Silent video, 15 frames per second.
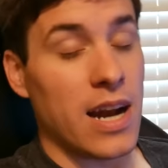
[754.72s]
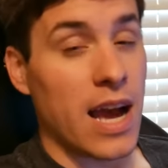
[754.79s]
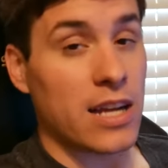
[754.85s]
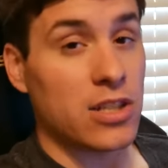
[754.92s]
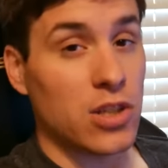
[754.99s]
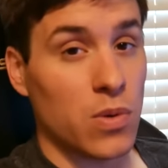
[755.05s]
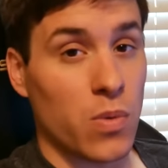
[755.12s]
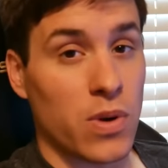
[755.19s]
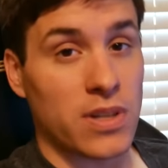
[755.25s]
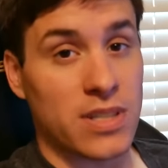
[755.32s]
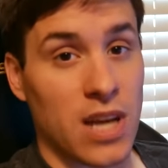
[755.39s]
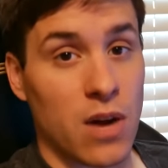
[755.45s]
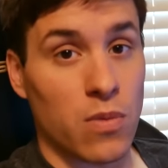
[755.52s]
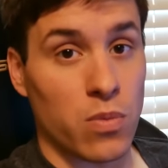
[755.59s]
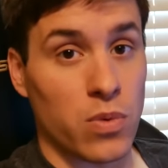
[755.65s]
It actually works
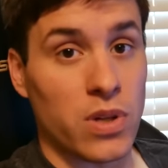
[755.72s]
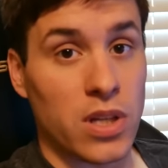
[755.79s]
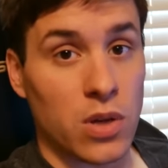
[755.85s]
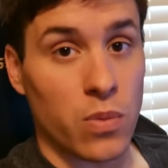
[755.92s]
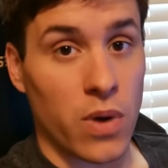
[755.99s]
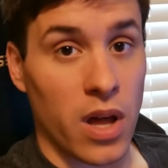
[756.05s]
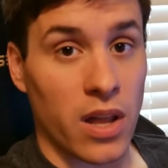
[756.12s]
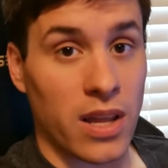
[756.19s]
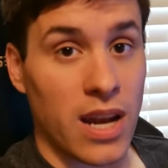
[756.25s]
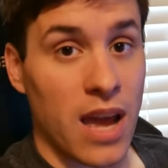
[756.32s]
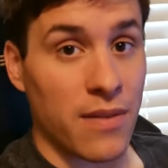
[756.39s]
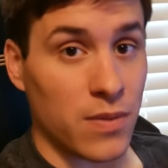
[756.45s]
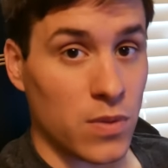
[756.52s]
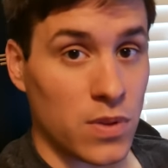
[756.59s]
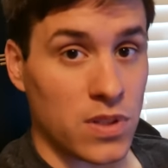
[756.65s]
out really well in
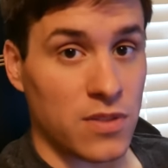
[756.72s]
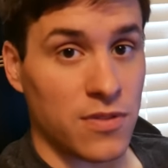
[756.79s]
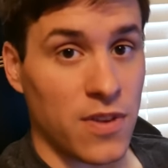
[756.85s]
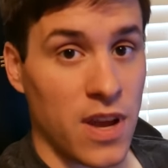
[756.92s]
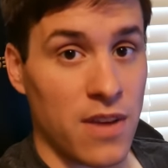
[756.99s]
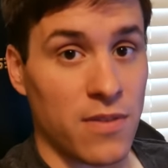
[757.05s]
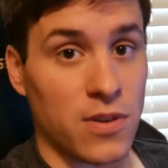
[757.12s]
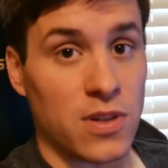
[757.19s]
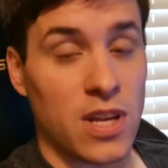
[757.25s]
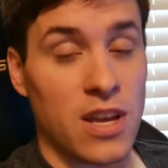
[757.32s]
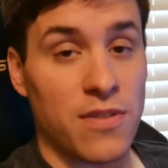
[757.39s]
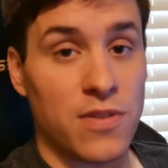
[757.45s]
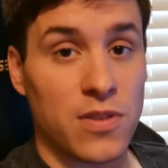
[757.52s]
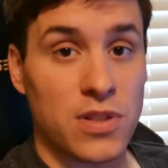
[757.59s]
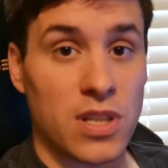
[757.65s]
everyone's favor.
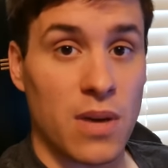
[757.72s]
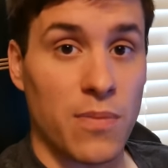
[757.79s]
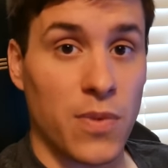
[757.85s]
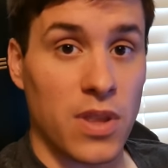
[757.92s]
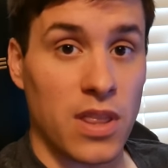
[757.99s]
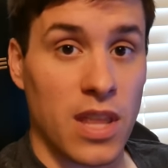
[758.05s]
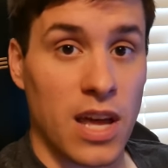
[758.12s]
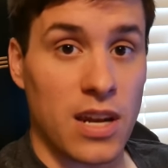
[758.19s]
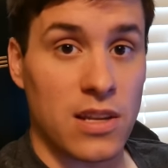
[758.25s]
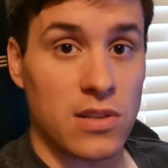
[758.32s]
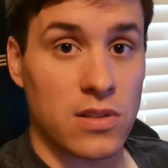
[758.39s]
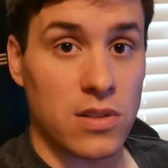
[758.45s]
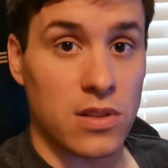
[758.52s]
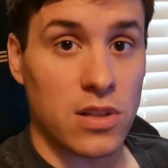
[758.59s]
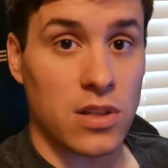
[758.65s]
If you're someone that
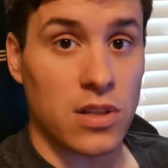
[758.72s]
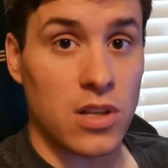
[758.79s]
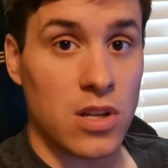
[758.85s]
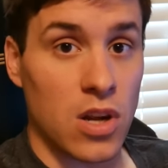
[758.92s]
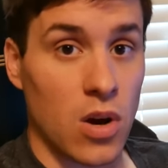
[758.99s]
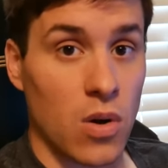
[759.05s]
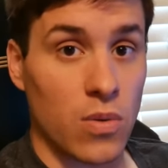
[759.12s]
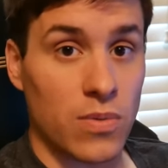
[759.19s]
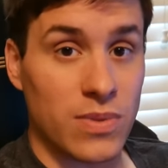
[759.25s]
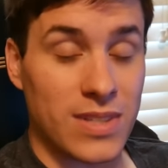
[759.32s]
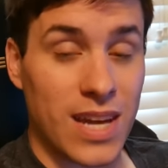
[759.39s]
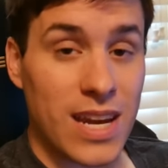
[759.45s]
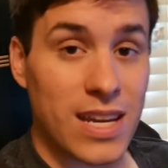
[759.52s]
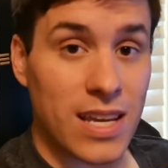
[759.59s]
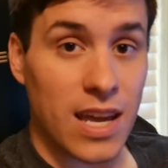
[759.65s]
is, you know,
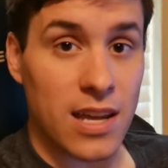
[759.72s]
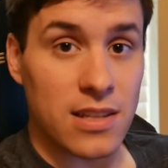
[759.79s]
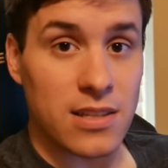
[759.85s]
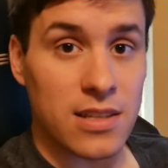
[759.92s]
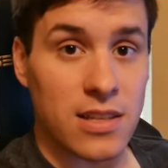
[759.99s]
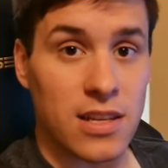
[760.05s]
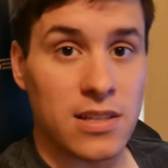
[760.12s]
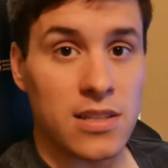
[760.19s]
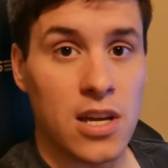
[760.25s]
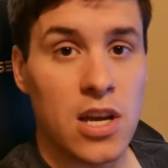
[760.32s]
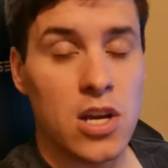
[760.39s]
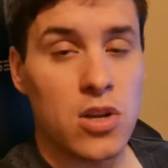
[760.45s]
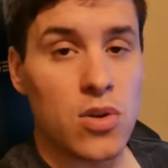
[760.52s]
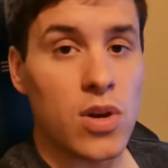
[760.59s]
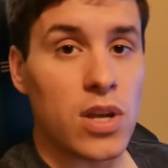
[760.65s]
dedicated to this,
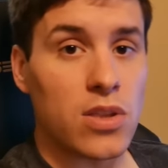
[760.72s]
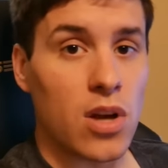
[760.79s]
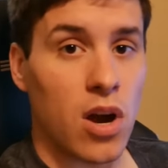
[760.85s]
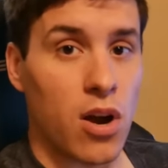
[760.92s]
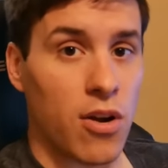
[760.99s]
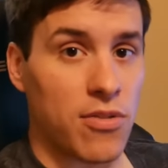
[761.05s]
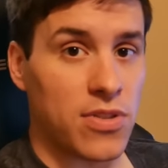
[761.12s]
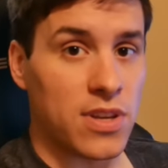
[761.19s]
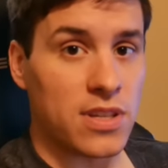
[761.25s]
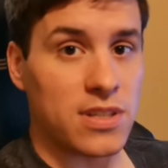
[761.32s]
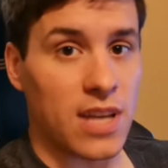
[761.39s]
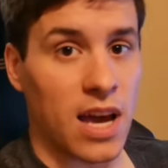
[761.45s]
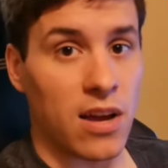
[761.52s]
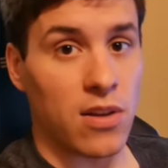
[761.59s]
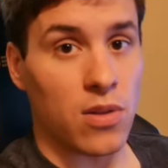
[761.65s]
you get the hard
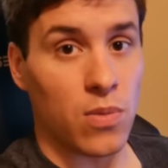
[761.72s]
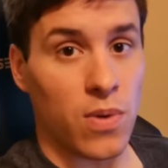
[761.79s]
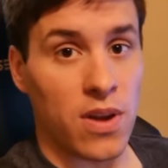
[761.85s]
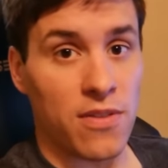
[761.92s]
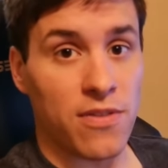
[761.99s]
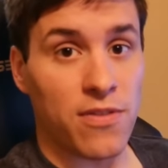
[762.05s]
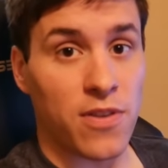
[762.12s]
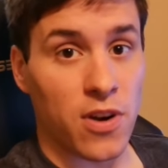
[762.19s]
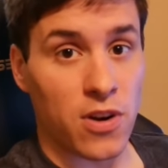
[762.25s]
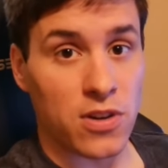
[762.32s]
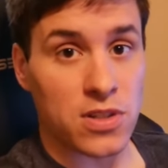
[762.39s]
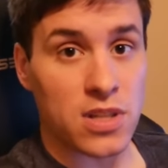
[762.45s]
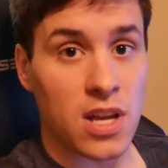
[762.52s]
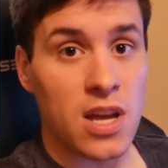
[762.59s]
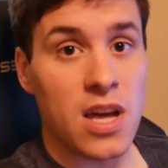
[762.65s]
things out of the way
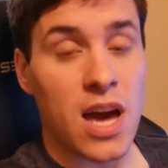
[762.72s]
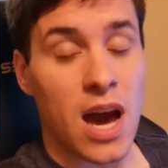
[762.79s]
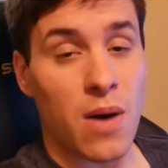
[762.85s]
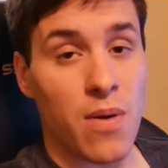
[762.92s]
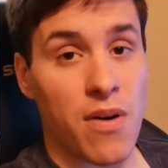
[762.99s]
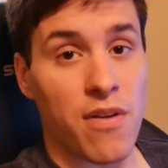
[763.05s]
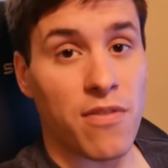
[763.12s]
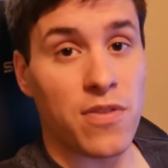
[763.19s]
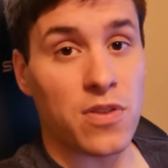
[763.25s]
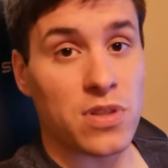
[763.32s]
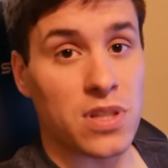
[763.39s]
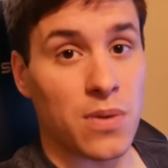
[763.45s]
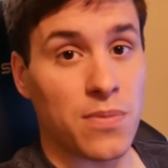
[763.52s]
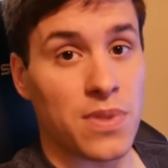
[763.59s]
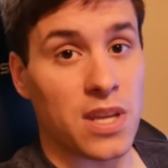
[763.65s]
first. However, if you're
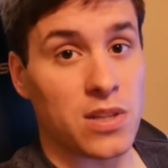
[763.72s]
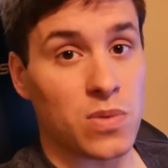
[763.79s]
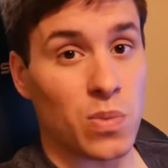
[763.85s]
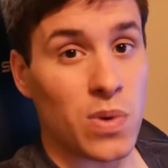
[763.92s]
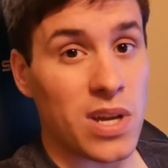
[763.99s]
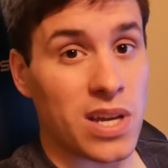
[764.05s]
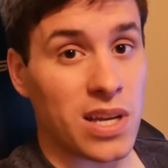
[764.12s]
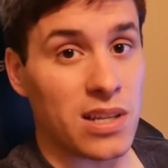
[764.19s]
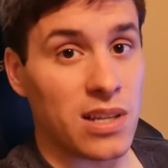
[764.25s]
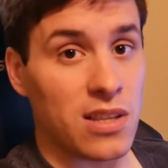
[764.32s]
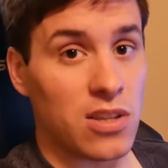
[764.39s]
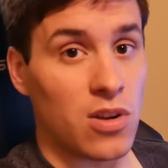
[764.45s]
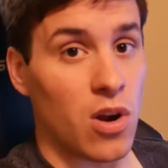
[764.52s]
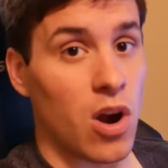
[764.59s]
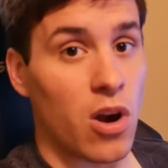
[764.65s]
someone that's weak
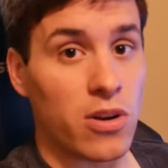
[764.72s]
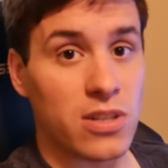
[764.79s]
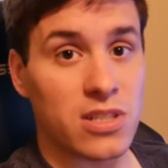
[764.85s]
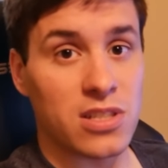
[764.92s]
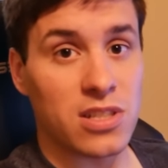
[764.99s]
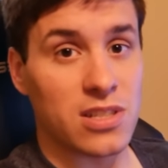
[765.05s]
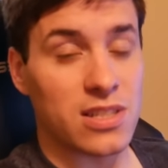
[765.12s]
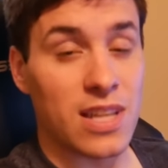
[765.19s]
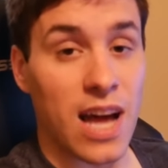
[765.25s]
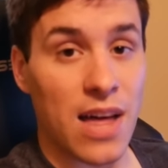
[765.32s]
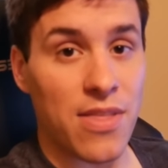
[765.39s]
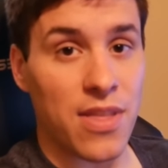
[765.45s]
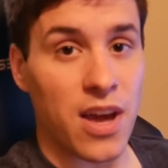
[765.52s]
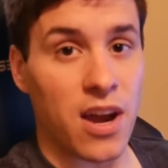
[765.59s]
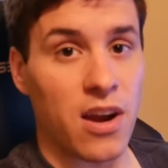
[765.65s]
and your heart's just
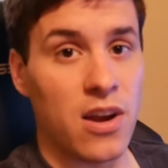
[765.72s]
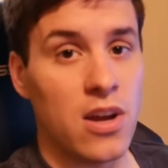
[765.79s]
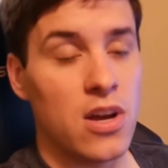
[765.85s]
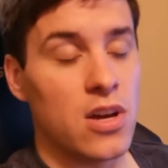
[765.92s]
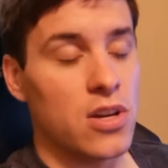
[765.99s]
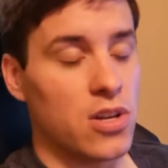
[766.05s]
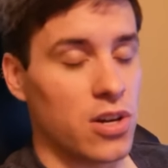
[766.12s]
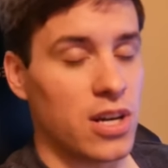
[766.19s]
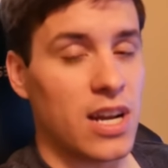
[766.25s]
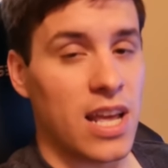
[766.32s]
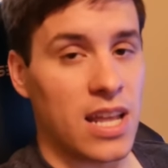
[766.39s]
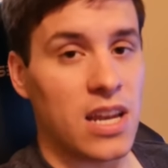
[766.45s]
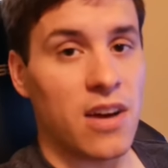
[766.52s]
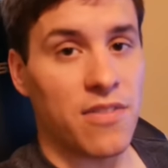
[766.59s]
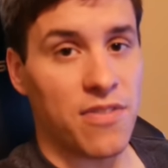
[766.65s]
not there, you're going to
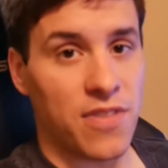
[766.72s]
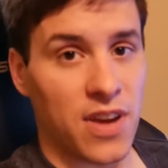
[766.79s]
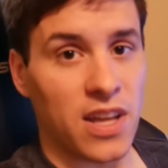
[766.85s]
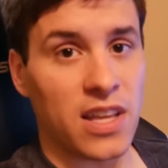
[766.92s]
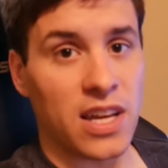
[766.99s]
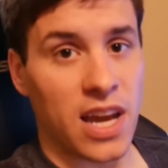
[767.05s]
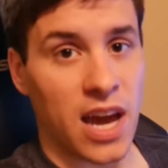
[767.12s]
end up failing